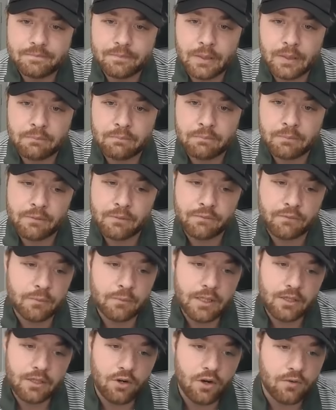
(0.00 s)
But for
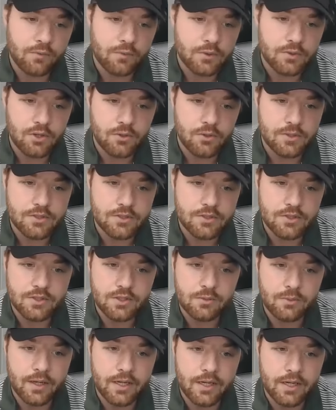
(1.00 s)
me, golf was always
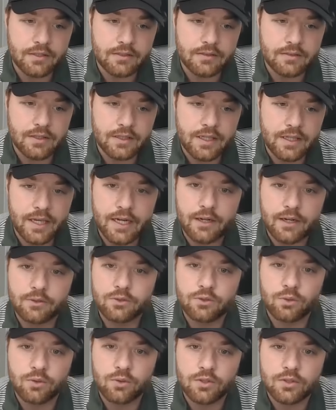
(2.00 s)
just a way to get
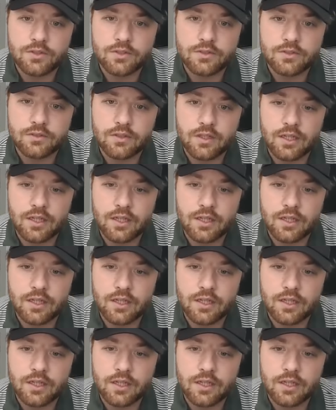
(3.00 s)
outdoors.